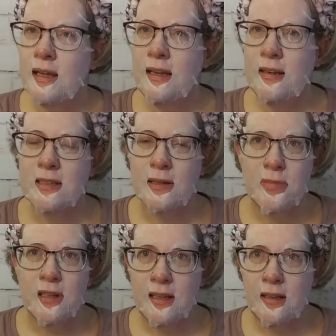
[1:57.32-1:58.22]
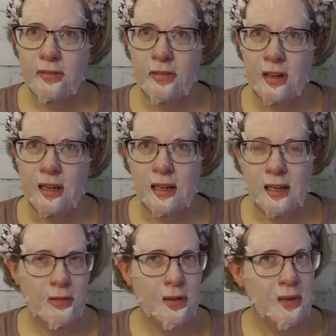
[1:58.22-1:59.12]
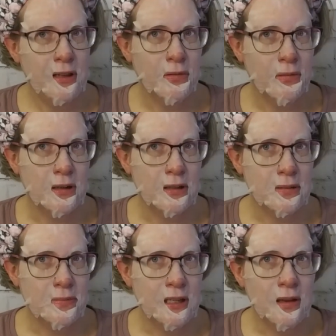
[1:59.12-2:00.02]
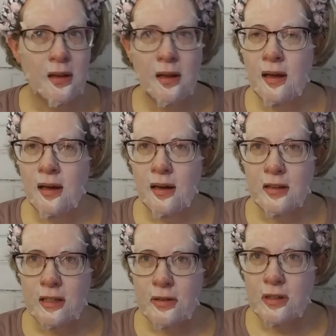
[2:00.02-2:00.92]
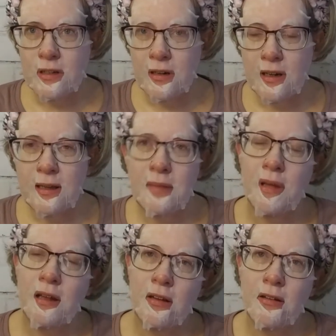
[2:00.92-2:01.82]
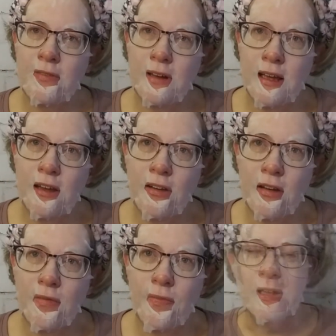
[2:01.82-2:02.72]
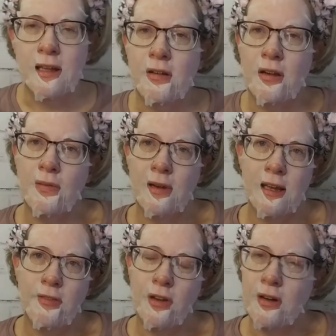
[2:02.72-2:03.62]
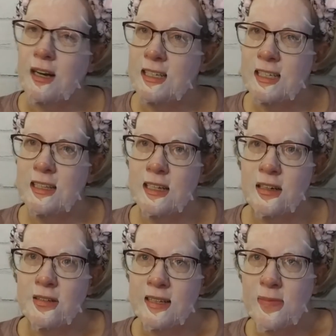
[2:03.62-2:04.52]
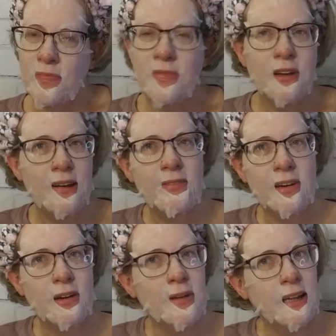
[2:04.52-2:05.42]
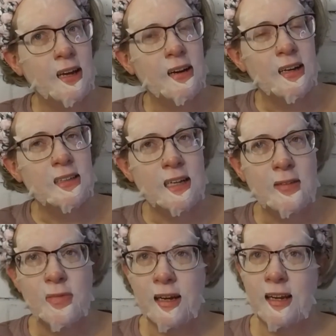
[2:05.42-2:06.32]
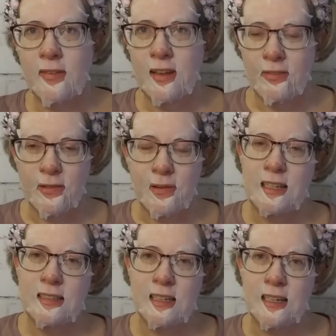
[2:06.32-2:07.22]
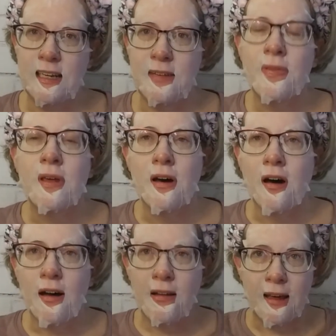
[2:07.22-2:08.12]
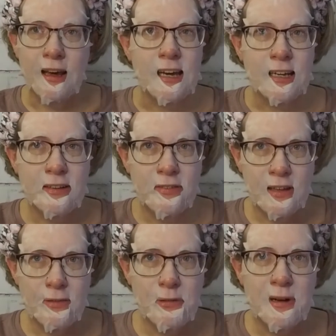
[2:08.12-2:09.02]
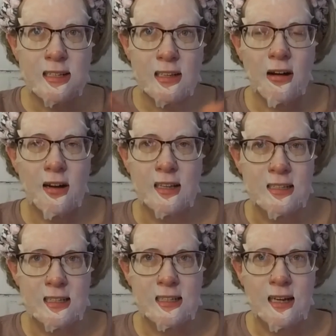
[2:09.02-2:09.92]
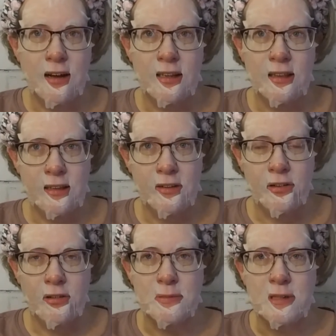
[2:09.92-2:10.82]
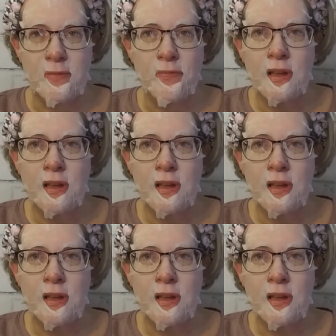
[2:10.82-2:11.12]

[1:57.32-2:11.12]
It is completely free and it would mean the world to me. Also, turn on that bell notification. We'll you know when I have new content that goes up. You never know when that content might have giveaways in it. All active giveaways are listed down in the description.